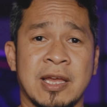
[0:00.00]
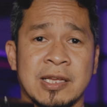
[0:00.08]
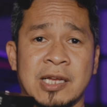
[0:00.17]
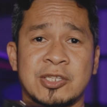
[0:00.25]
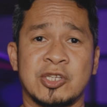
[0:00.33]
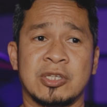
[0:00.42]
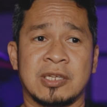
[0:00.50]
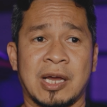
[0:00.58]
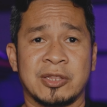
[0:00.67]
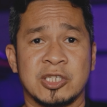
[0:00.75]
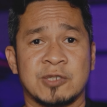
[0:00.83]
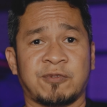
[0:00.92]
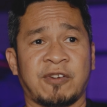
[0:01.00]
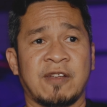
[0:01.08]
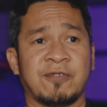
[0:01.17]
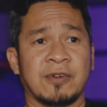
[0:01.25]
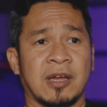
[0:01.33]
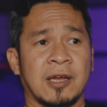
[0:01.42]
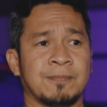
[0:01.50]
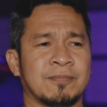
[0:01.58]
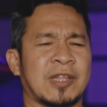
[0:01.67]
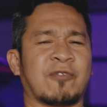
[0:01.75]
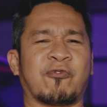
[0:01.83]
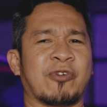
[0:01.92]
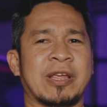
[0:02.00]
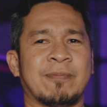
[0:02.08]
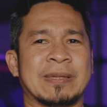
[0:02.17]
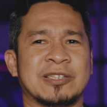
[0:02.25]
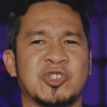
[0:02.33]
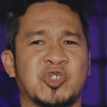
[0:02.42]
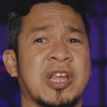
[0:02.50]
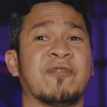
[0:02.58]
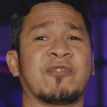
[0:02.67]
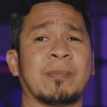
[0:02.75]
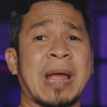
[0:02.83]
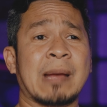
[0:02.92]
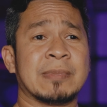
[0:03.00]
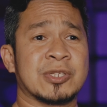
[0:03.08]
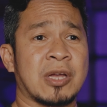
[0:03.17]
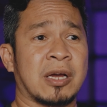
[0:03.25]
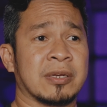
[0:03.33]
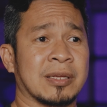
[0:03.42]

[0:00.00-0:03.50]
Got this free, not free, but cheap from Amazon.